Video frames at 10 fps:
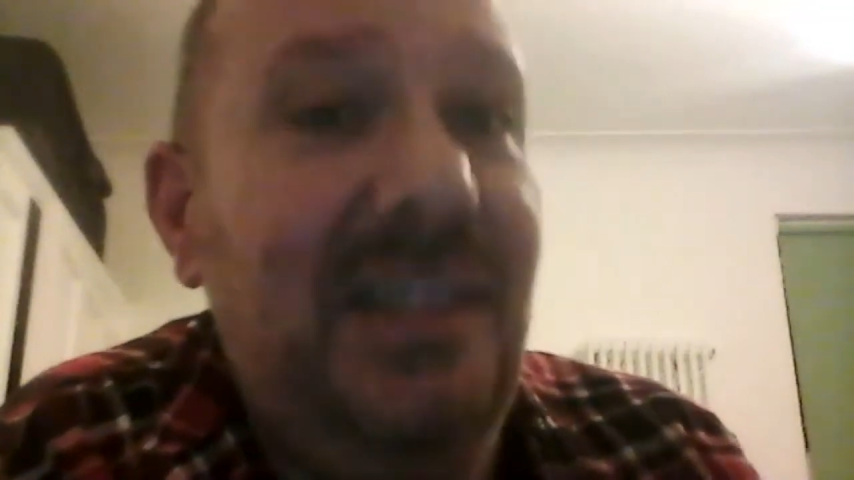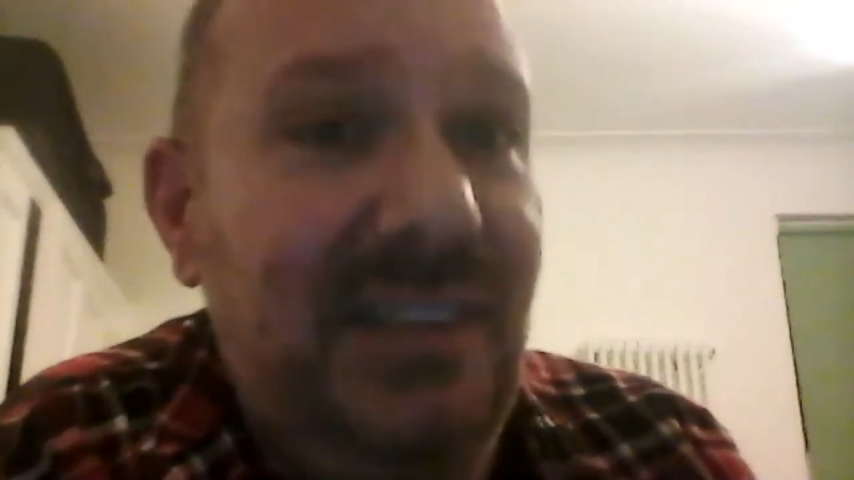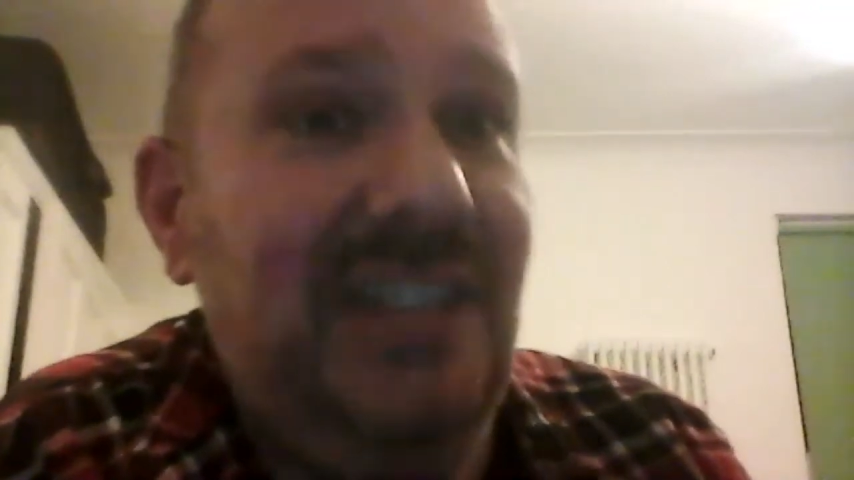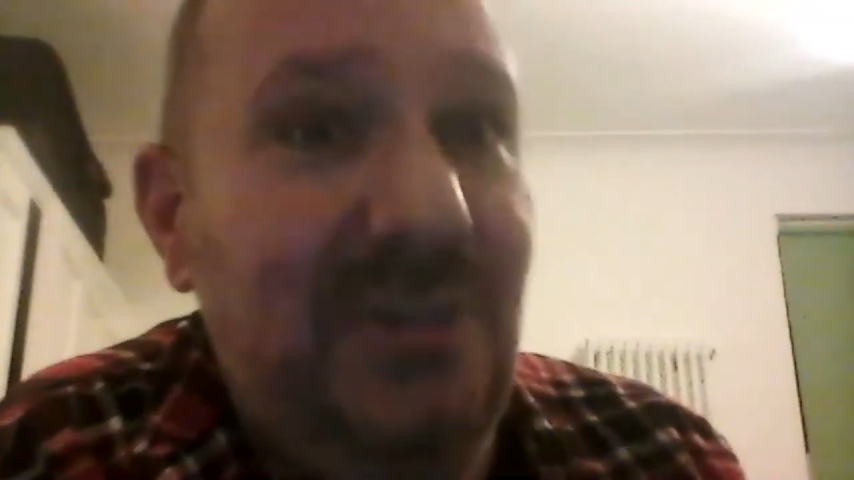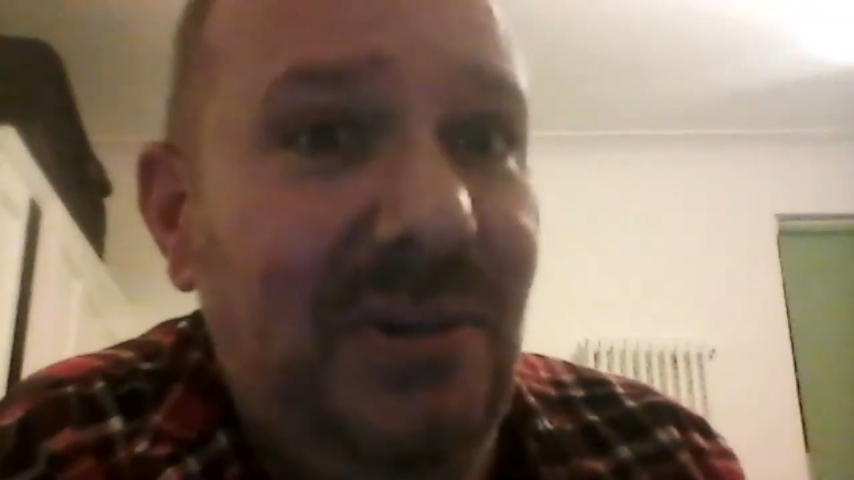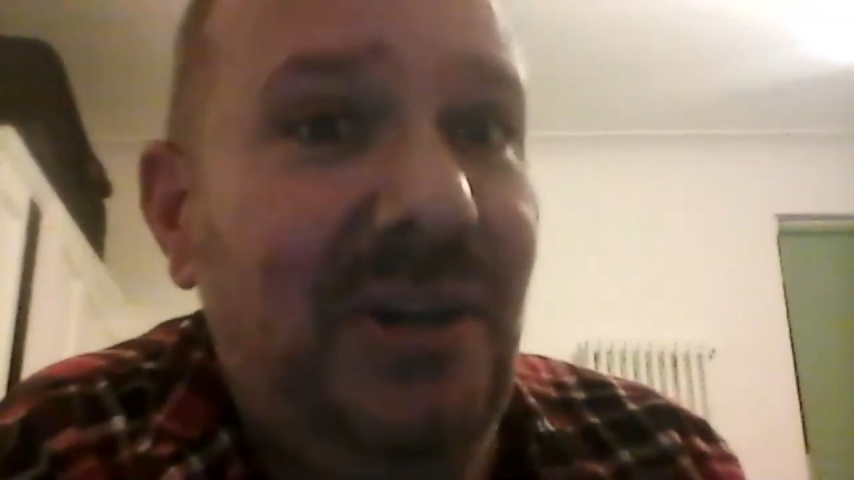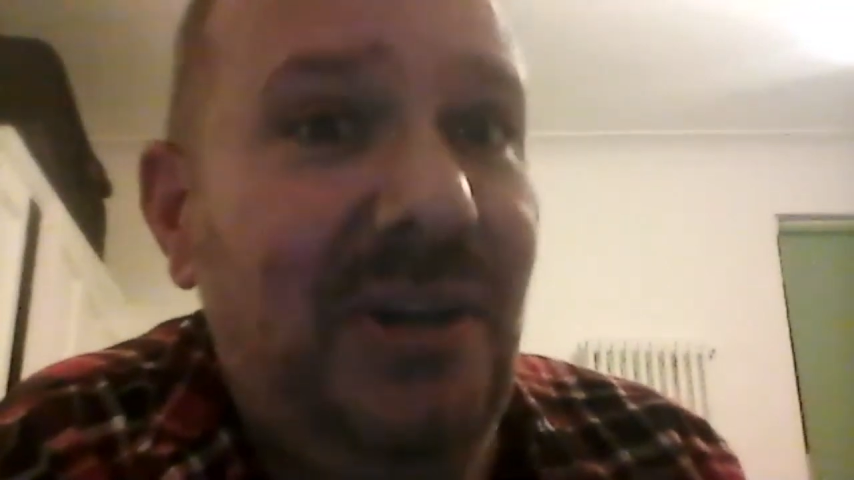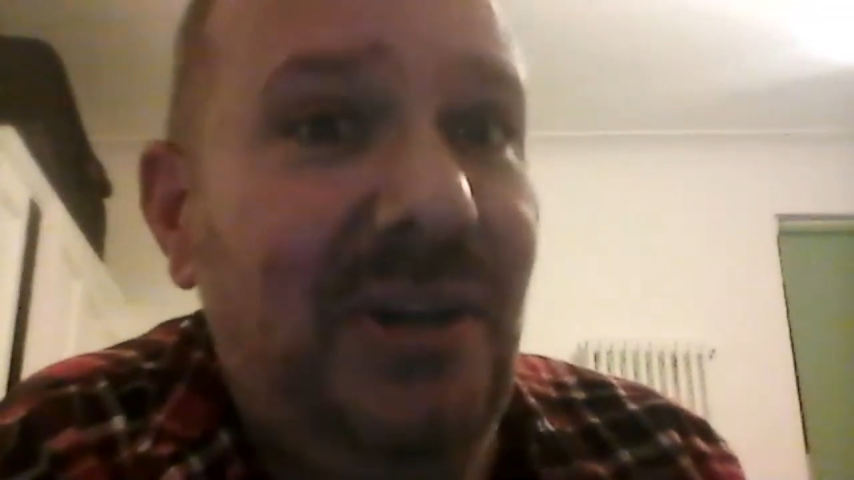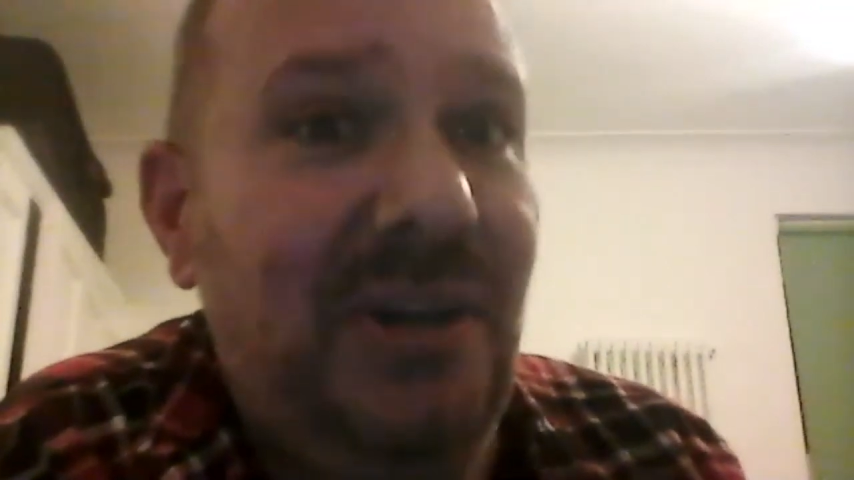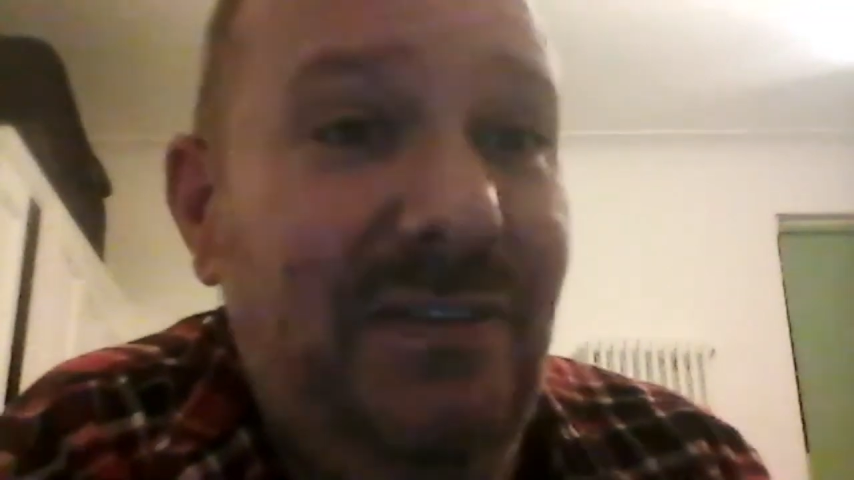then you know
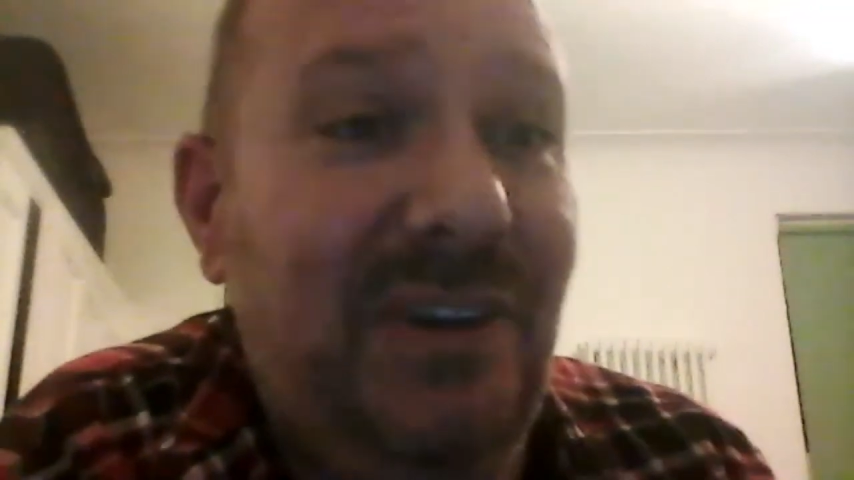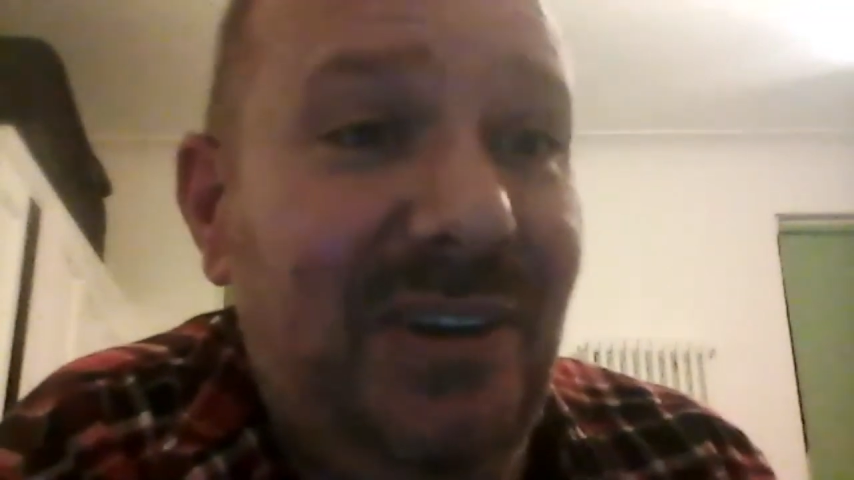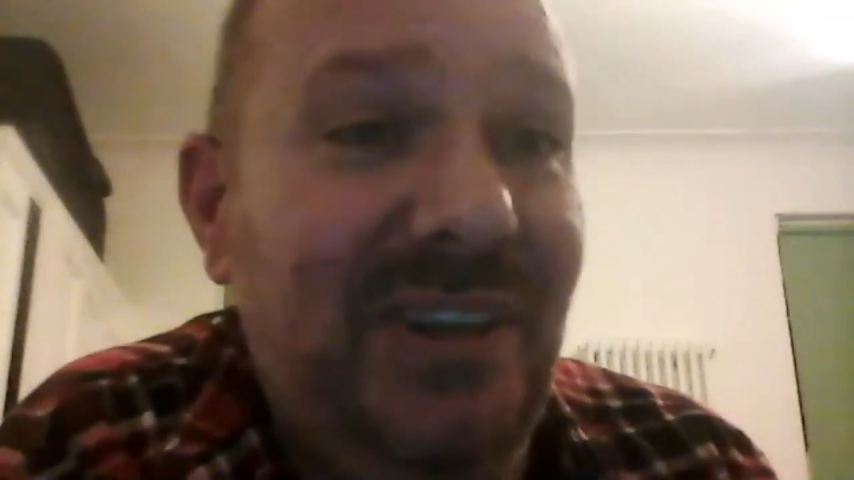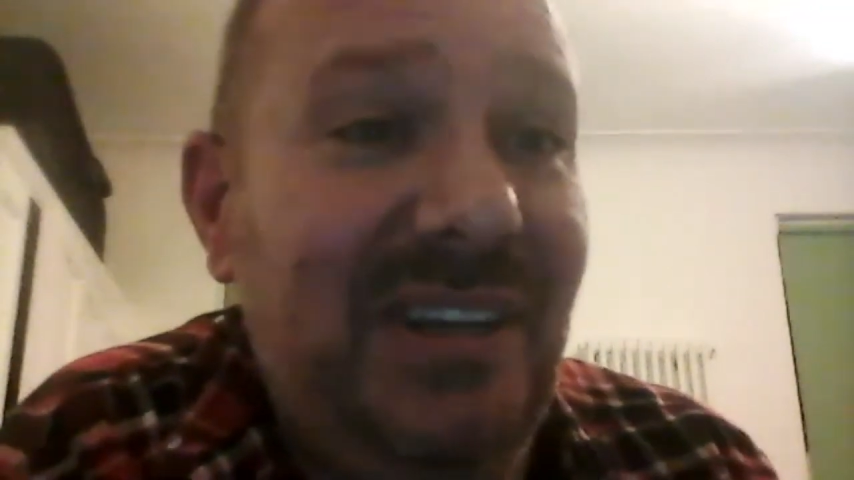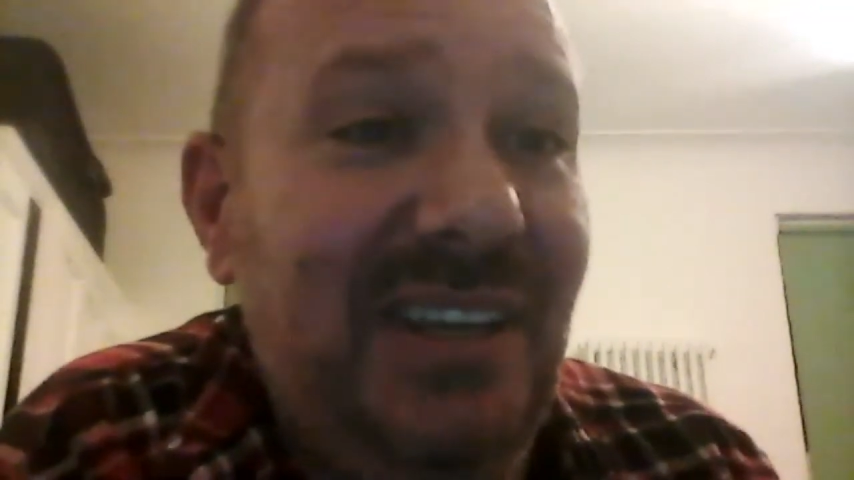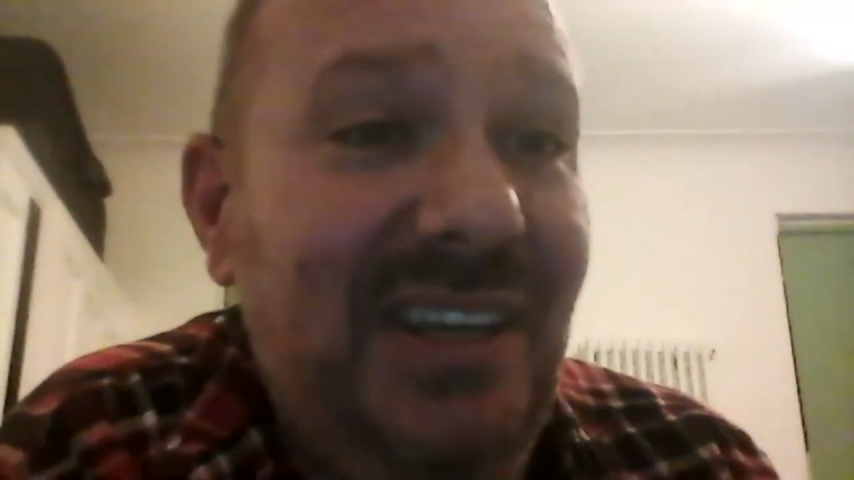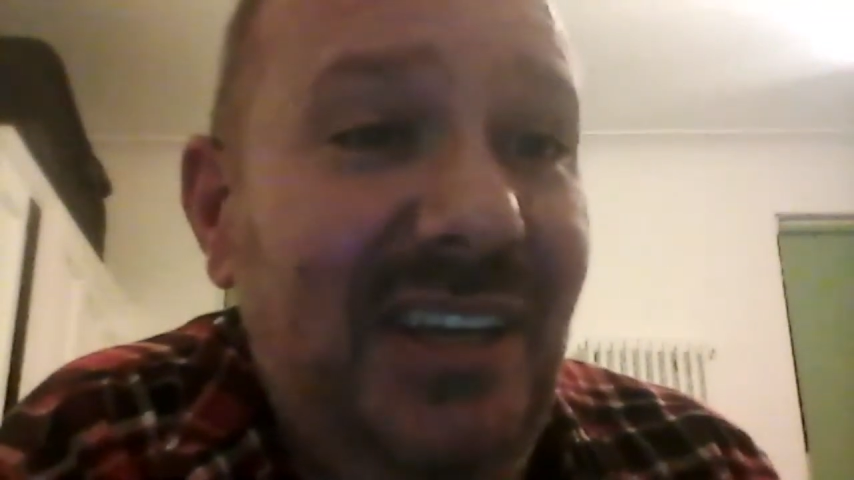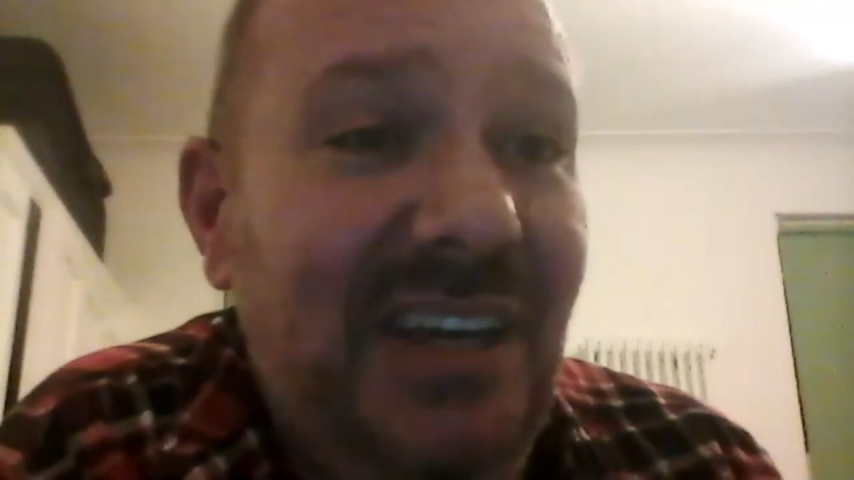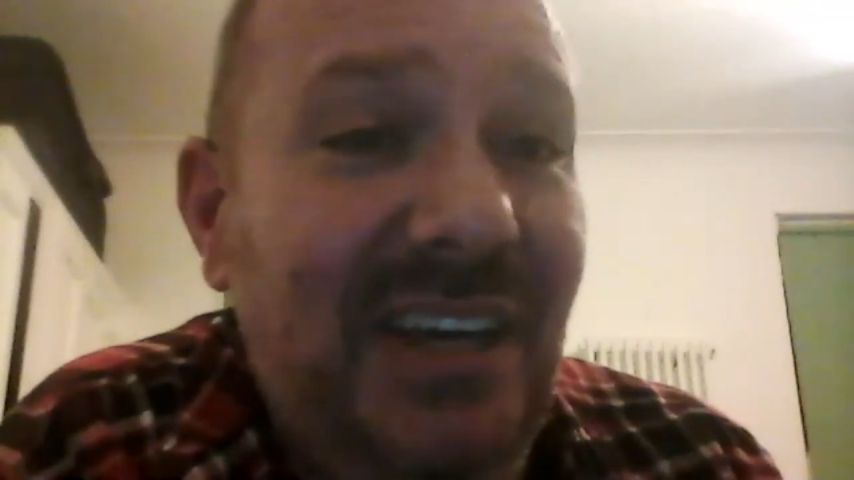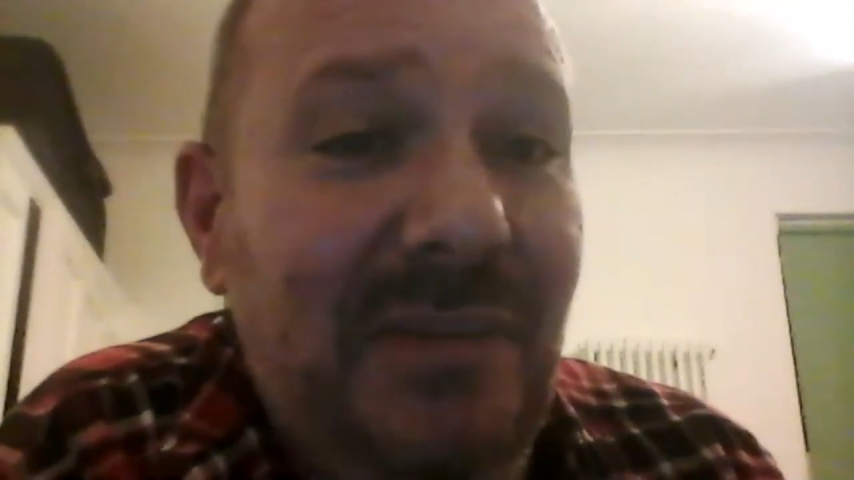you're really flying.
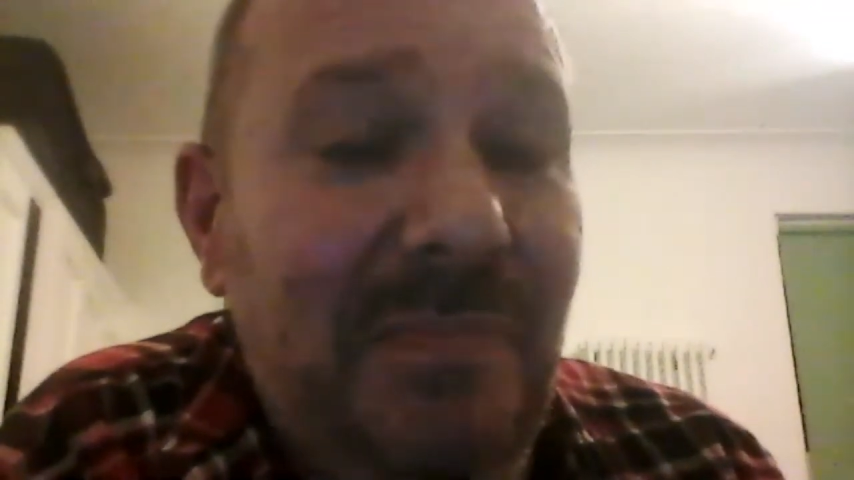Yeah.